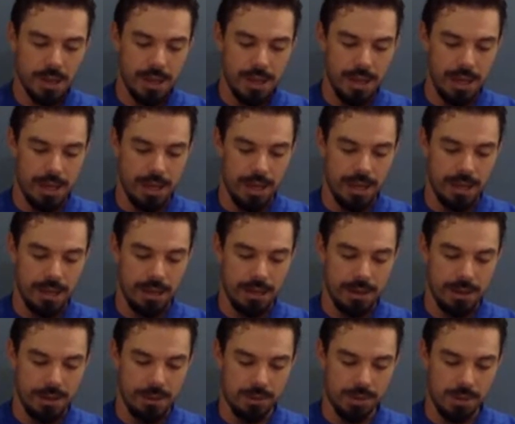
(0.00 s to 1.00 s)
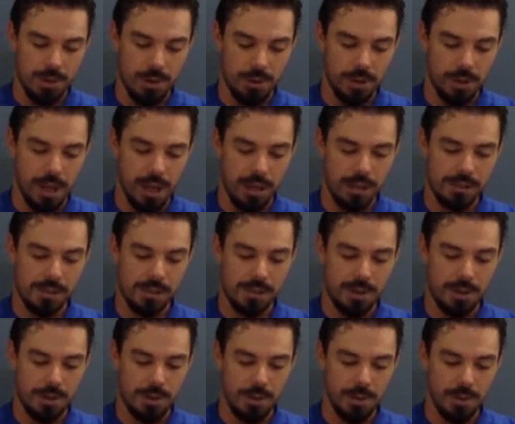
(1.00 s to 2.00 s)
and it was called
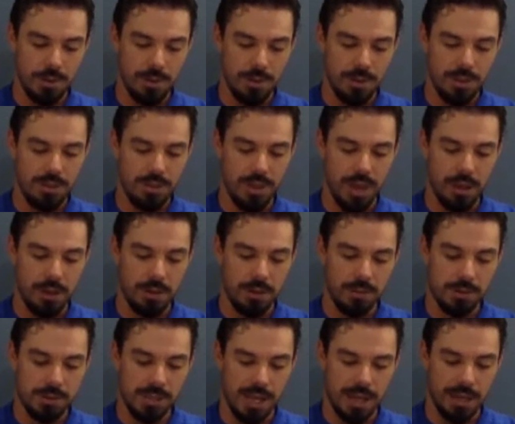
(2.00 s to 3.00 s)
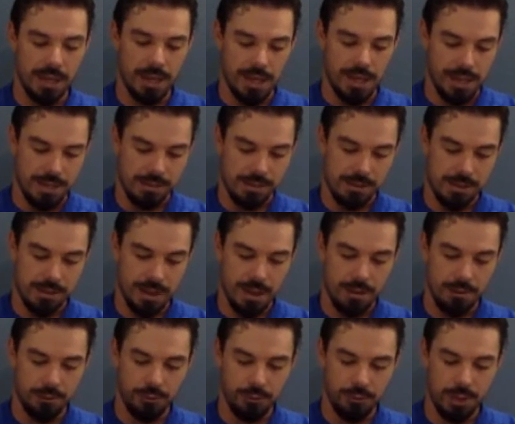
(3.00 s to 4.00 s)
isothiocyanates
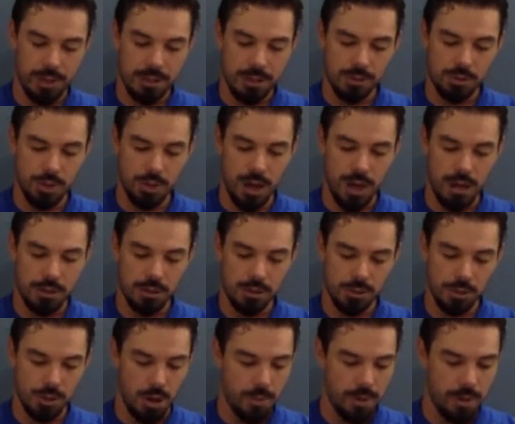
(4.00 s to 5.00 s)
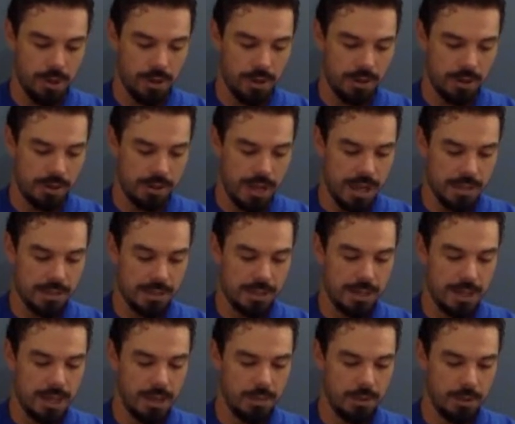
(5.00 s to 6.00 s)
and freeze-dried strawberries as
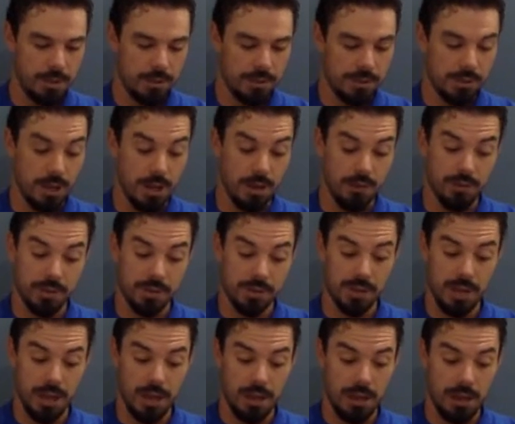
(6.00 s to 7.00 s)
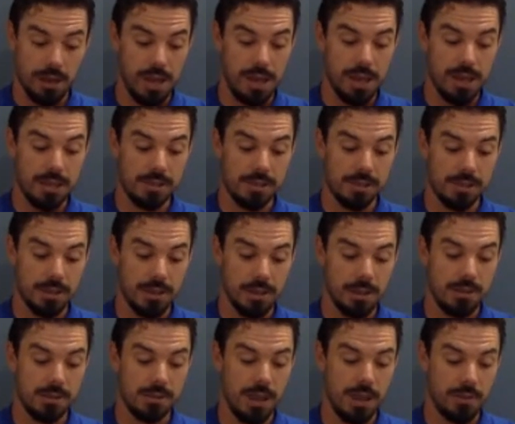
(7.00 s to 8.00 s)
inhibitors of
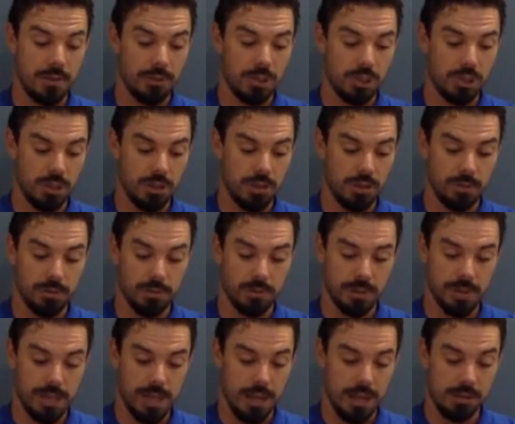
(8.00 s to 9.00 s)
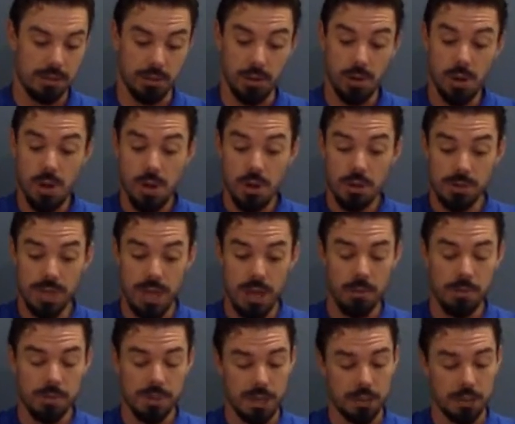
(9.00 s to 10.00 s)
esophageal cancer. So that
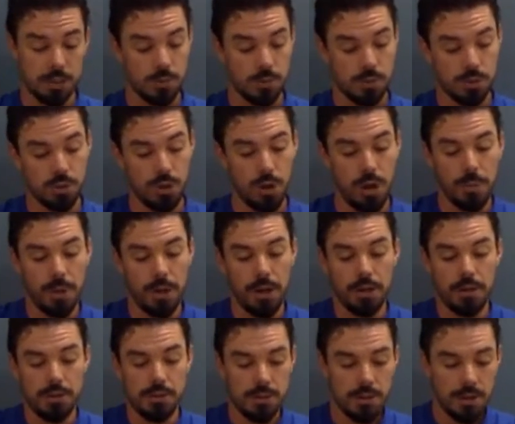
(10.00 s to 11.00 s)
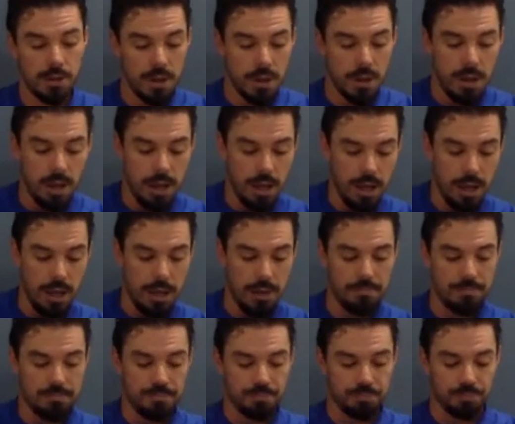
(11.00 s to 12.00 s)
was actually with strawberries.
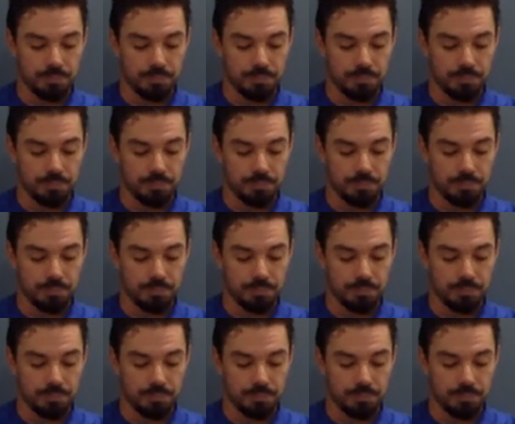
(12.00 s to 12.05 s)
And